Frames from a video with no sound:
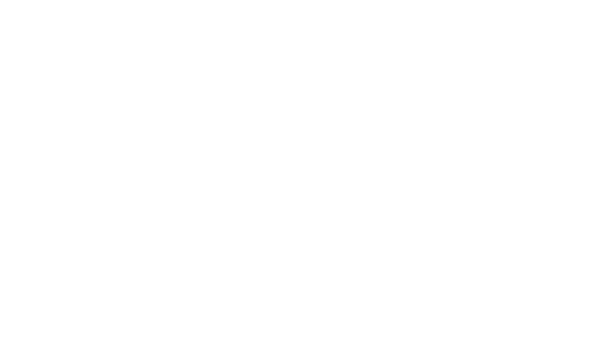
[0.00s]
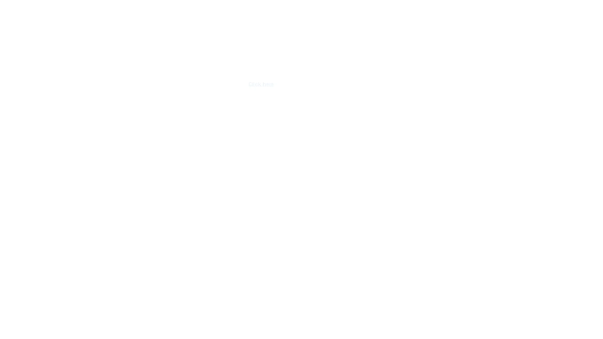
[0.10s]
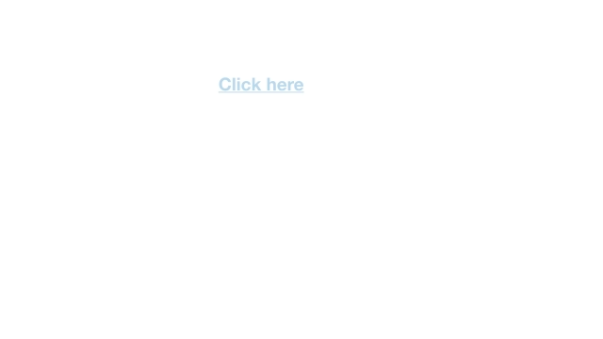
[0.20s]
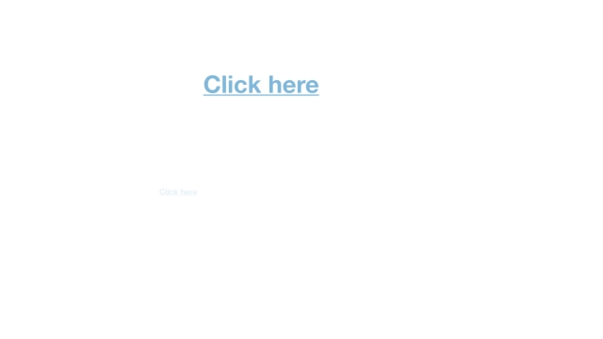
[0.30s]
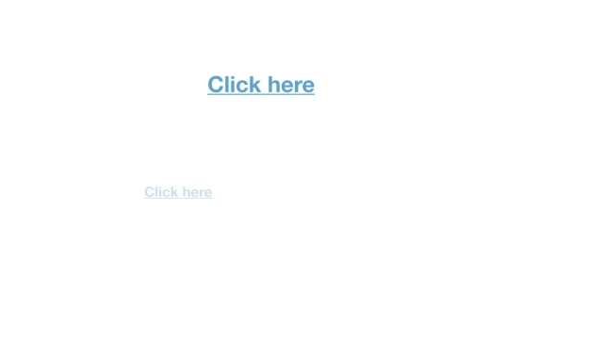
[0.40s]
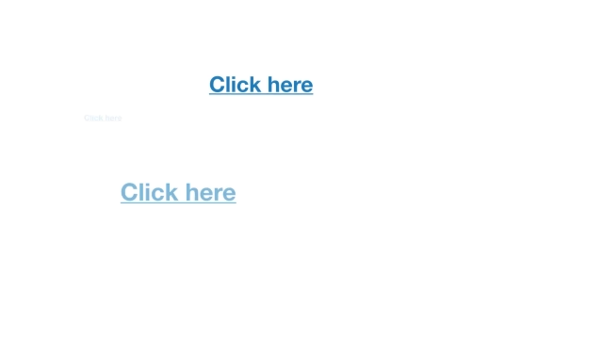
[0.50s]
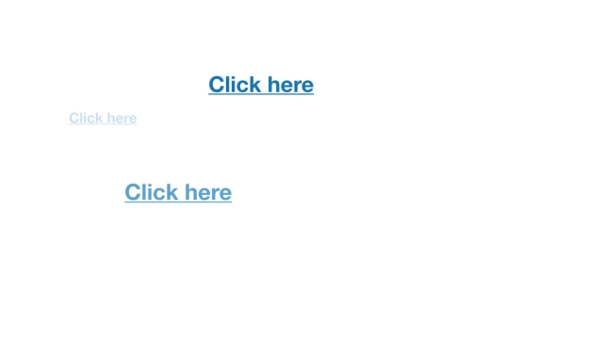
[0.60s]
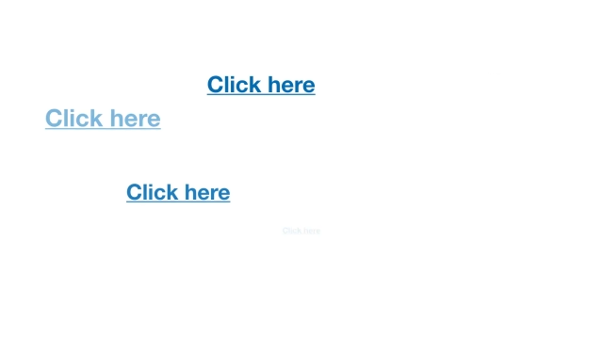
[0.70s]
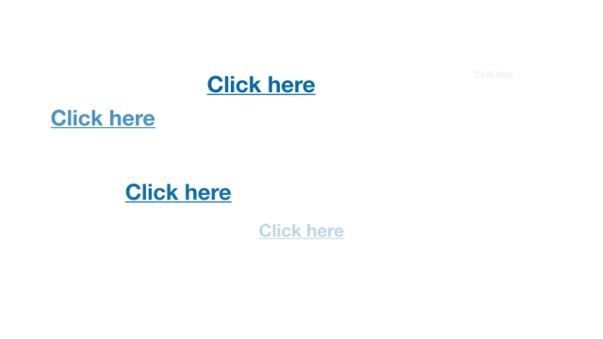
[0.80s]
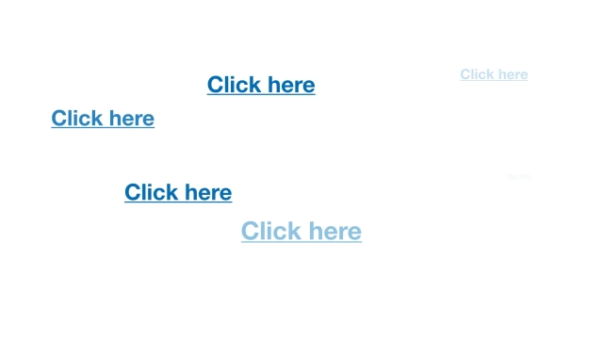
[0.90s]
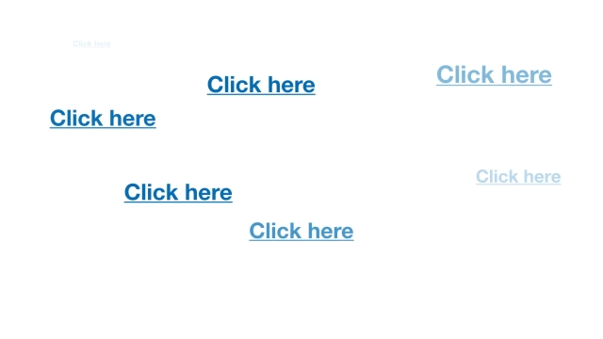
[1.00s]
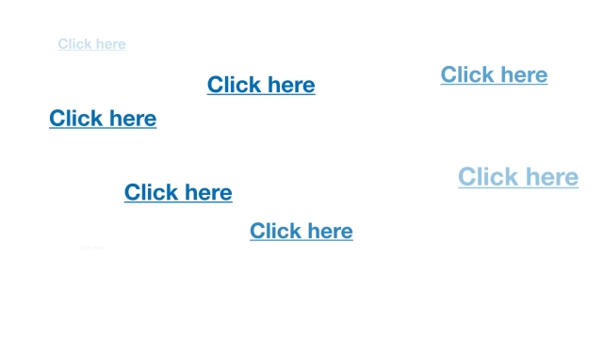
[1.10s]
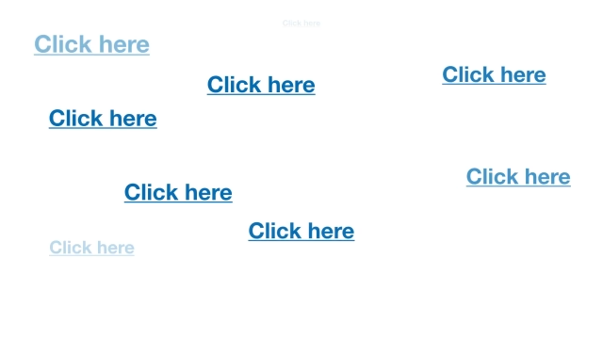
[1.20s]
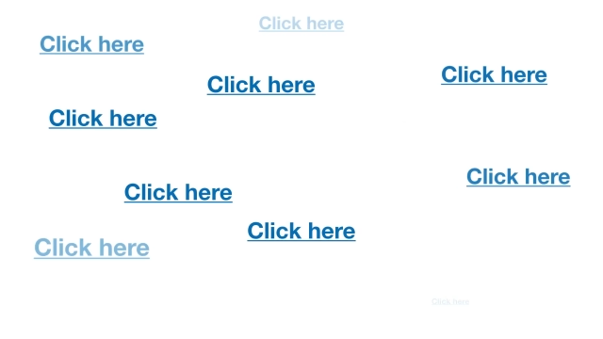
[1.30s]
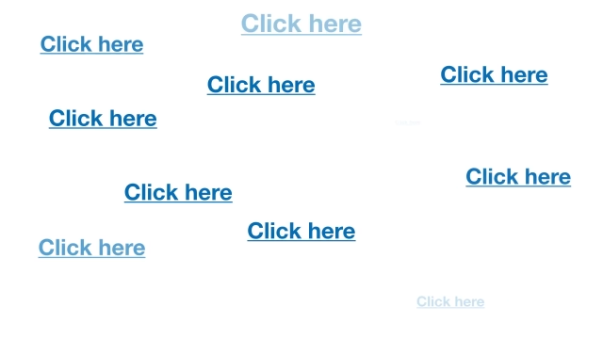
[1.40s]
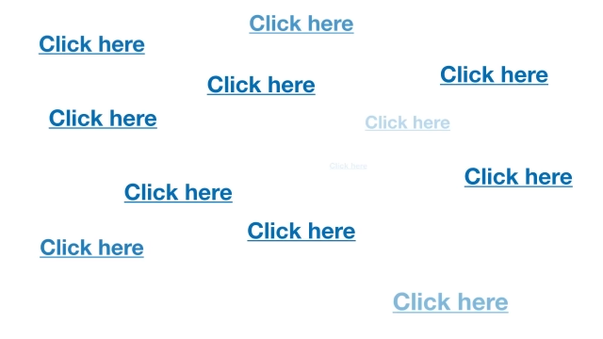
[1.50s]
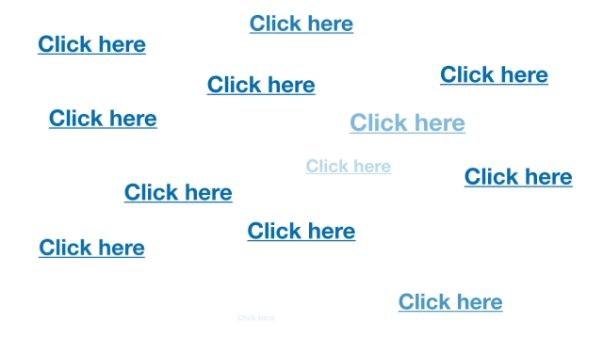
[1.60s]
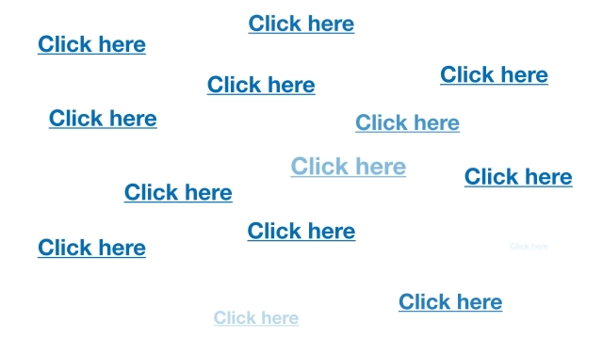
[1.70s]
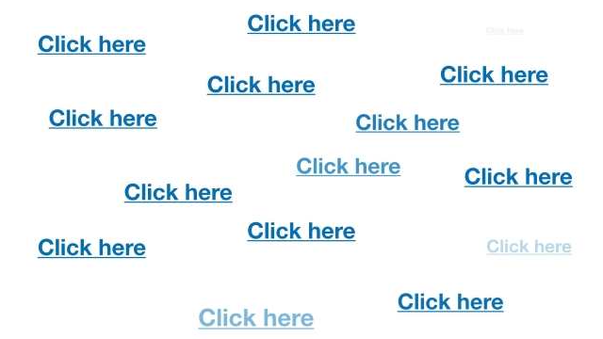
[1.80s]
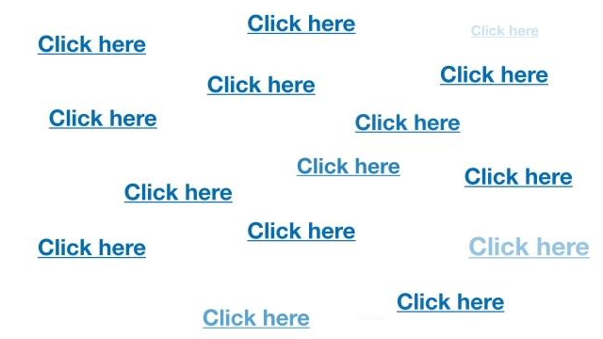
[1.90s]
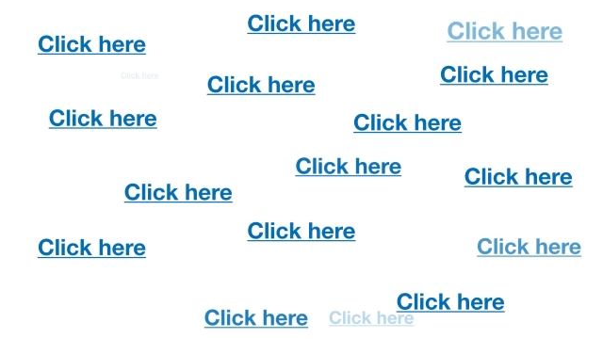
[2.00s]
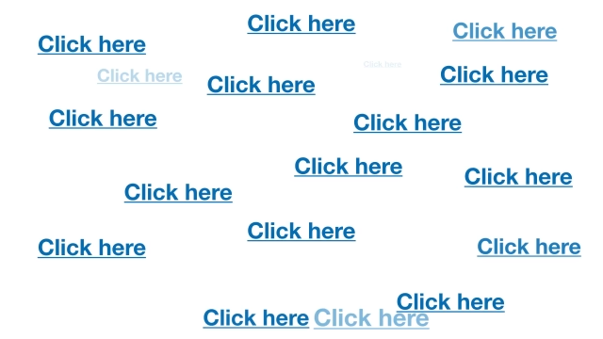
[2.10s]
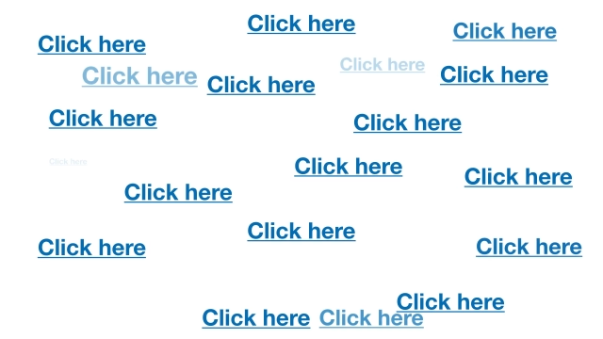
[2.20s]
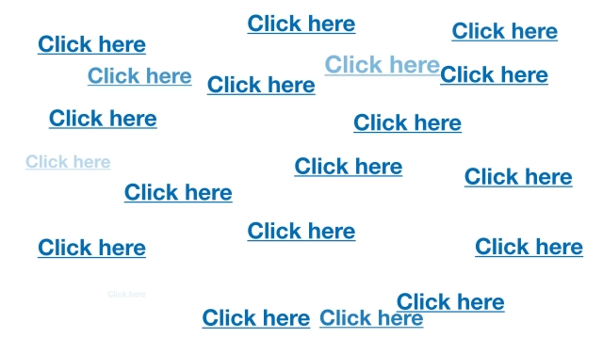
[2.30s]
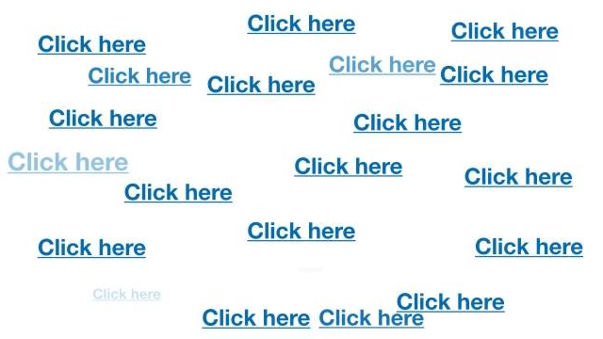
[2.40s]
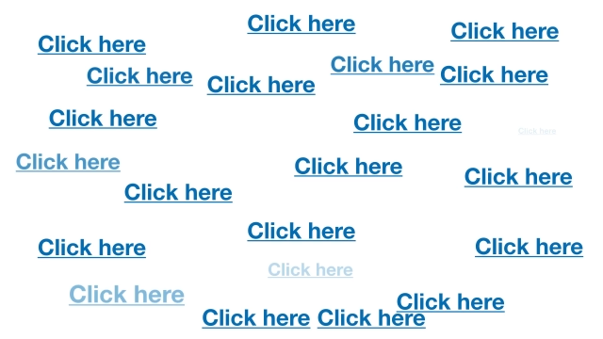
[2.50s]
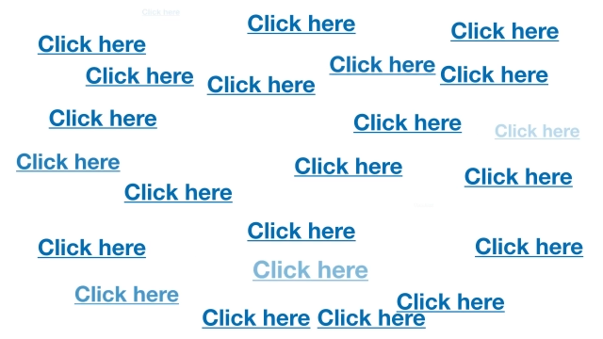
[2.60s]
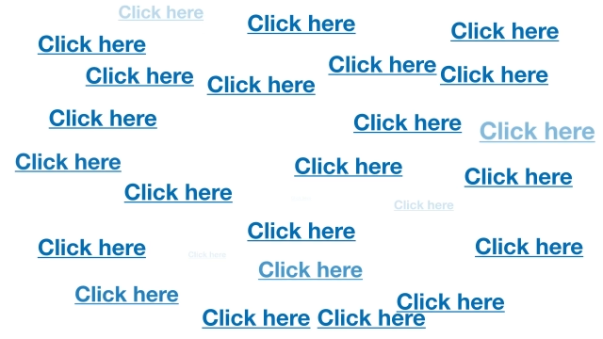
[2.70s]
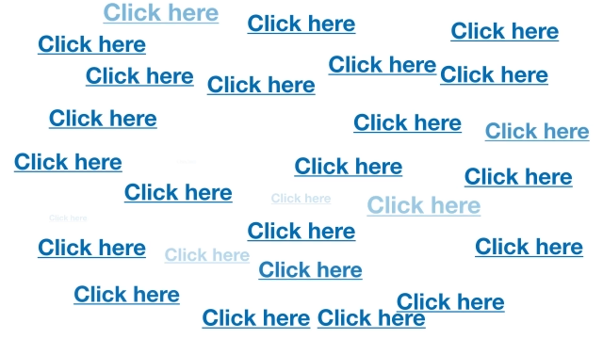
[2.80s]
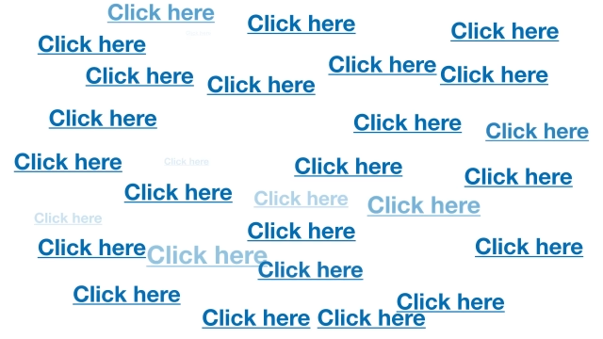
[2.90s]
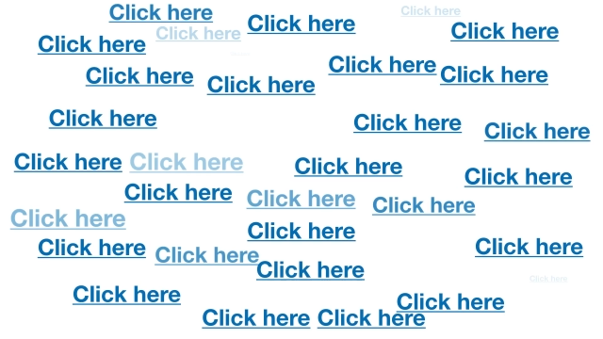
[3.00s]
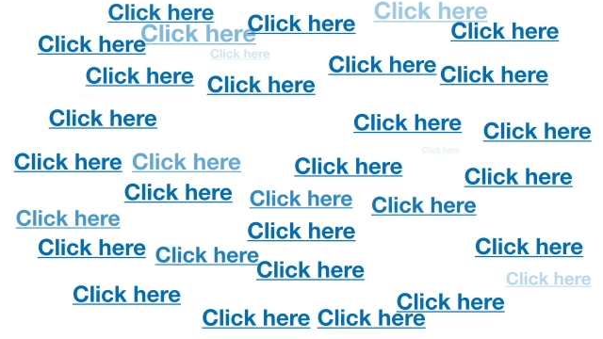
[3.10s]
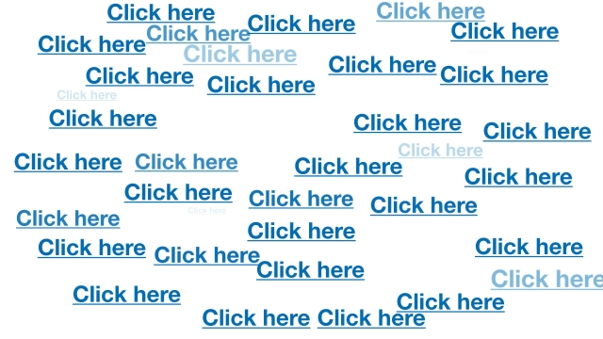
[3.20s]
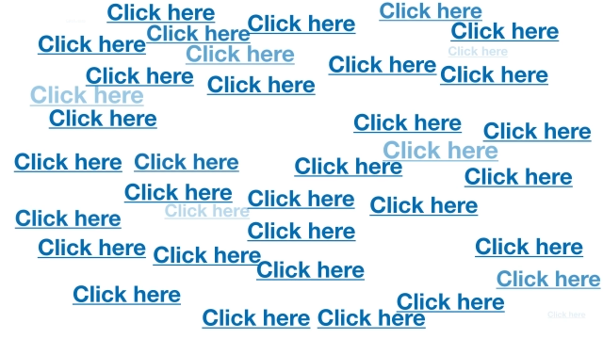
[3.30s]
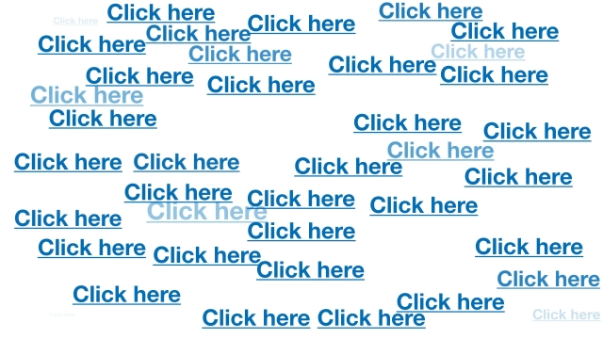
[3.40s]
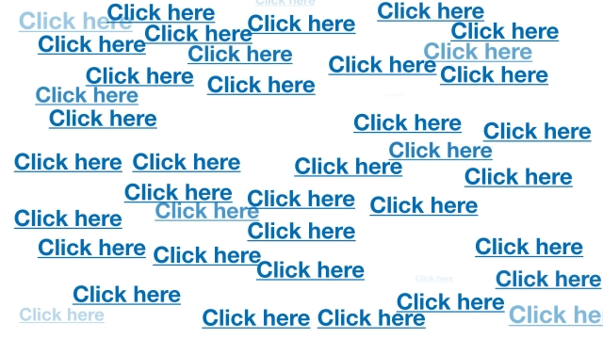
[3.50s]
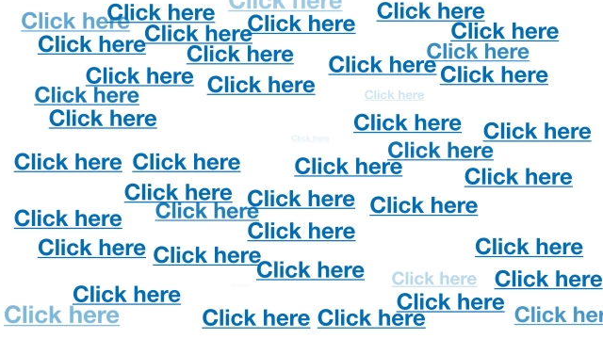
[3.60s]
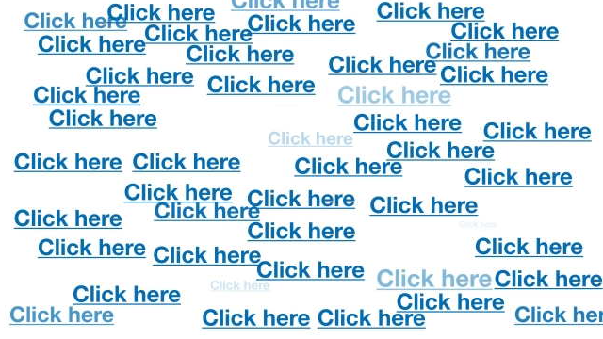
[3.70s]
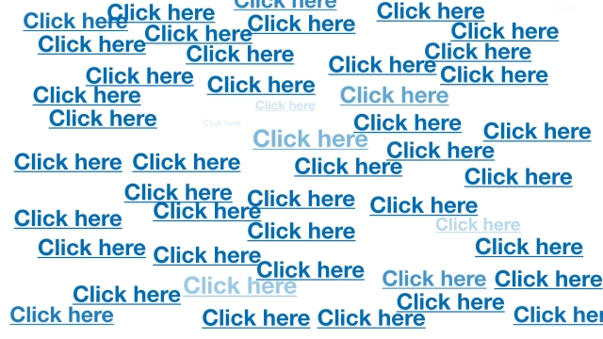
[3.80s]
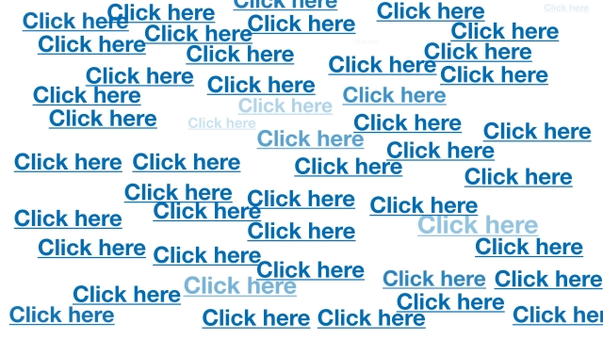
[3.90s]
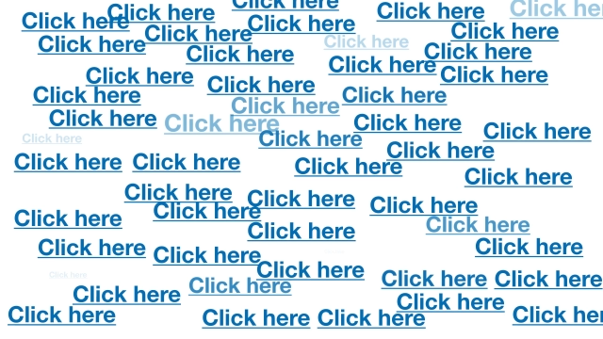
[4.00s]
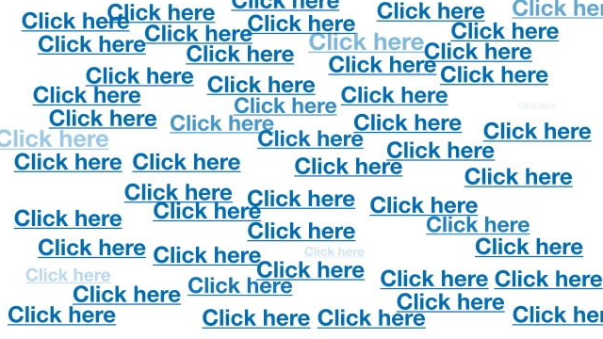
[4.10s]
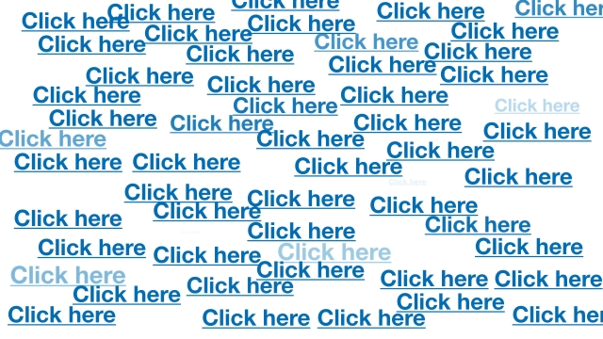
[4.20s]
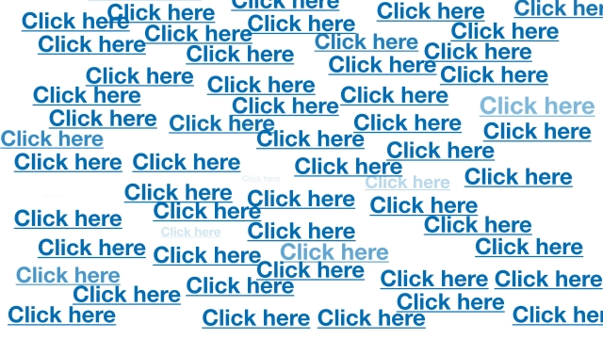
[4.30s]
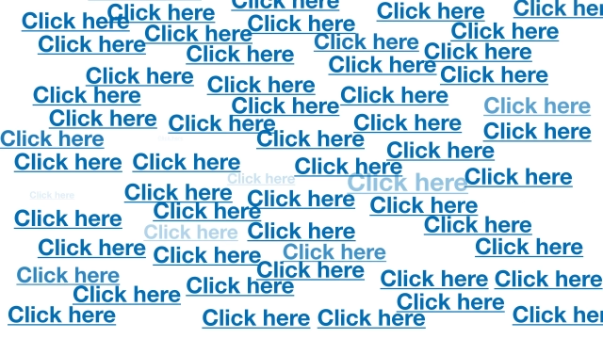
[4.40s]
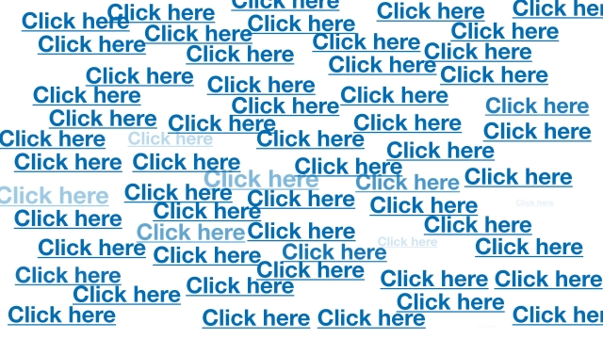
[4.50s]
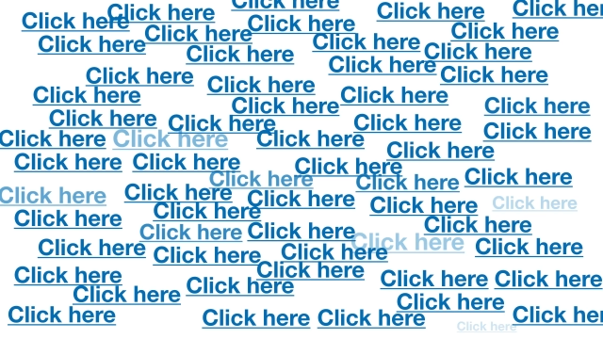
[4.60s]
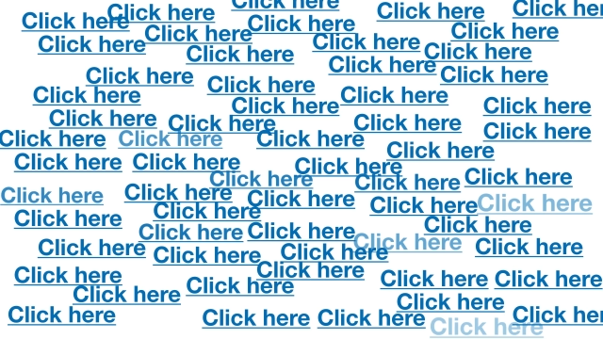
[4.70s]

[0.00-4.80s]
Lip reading: [unreadable: no face in view]